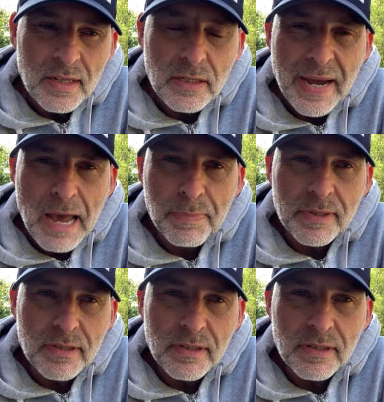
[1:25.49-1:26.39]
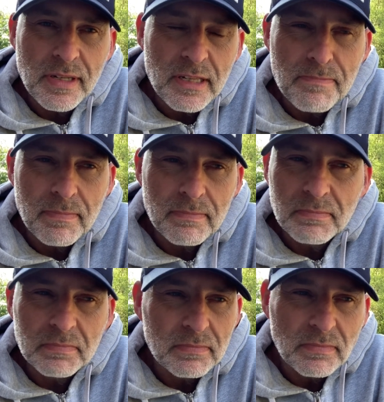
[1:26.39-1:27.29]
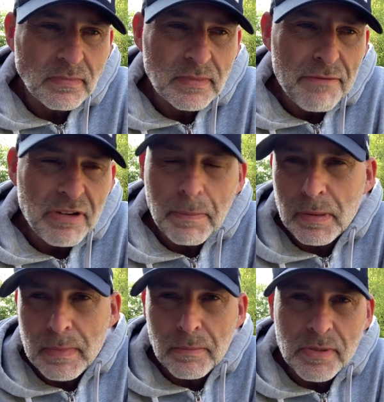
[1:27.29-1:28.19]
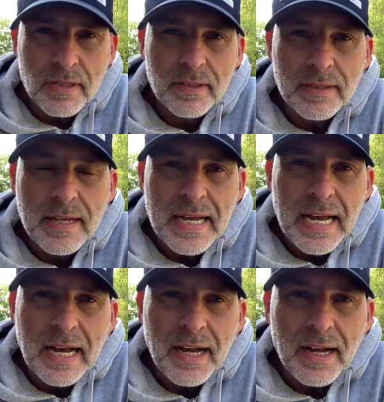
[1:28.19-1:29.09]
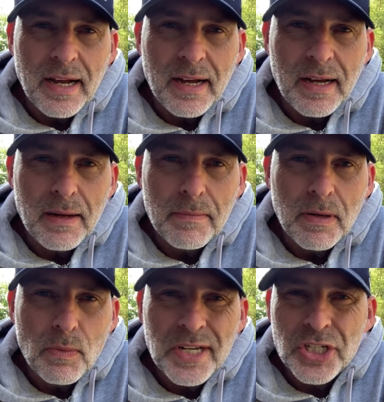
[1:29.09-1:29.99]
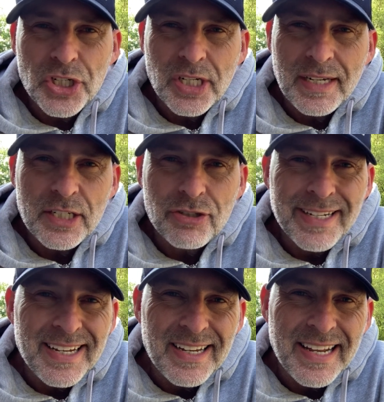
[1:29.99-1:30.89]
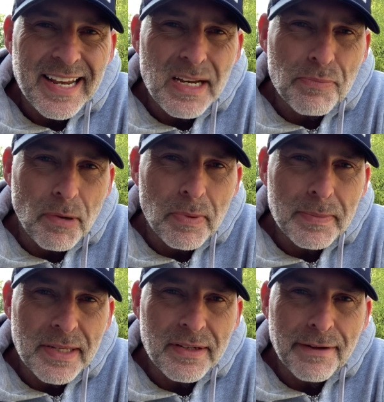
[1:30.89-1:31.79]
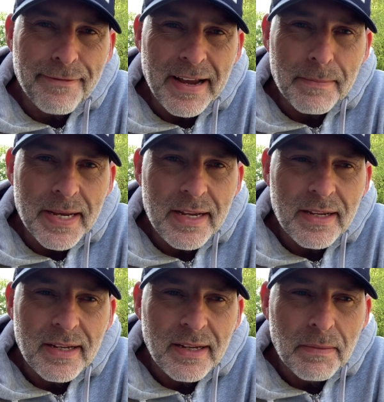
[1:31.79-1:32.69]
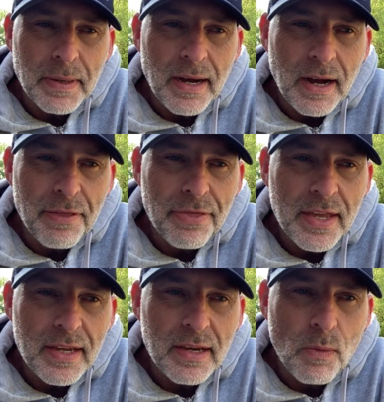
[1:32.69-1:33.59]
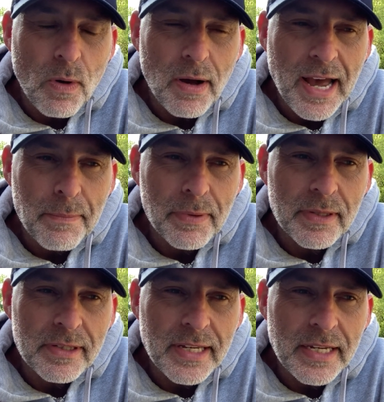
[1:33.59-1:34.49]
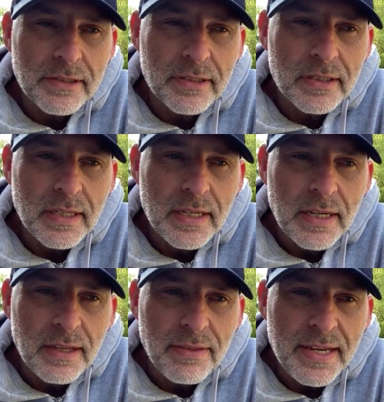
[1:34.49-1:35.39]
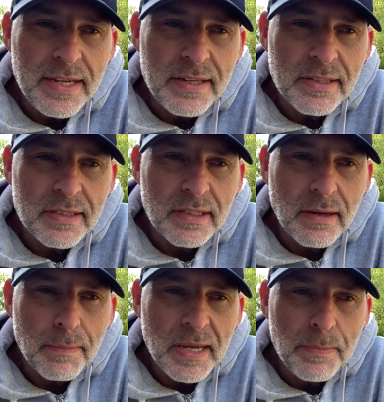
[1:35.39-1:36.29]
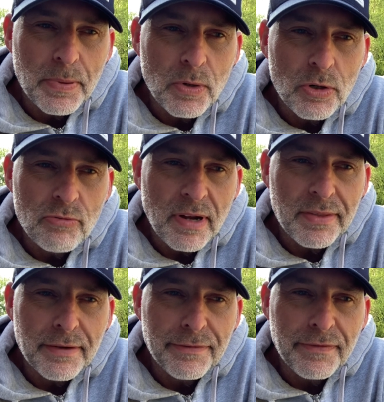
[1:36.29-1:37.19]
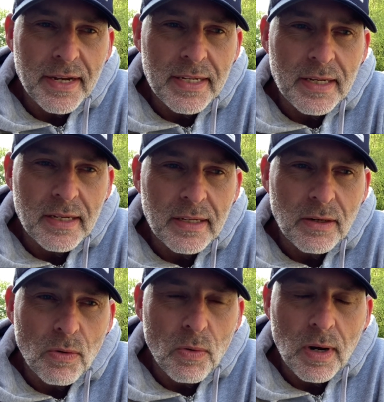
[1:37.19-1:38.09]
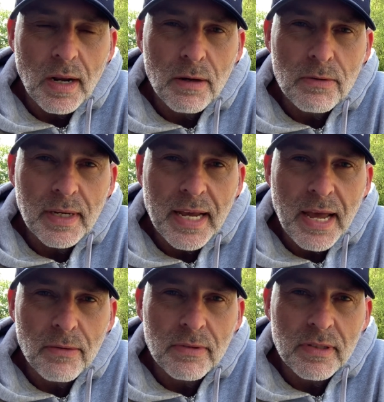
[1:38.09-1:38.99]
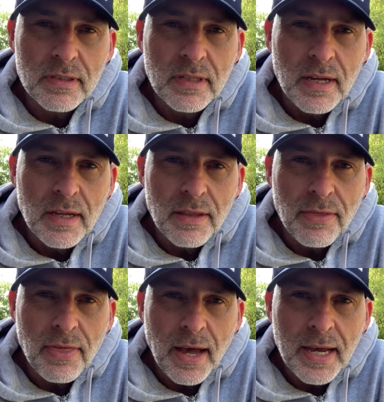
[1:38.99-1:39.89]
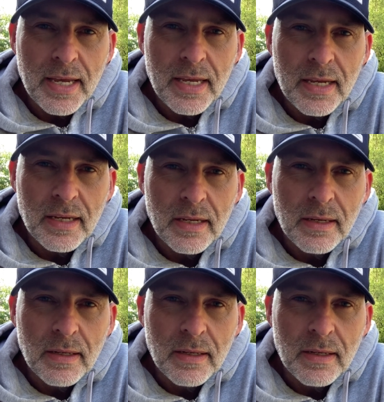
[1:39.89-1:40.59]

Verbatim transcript: So it happens, it's every couple of months um, which literally it ain't a problem, doesn't affect me. But I think what happens is these people who run the fake or cloned accounts, they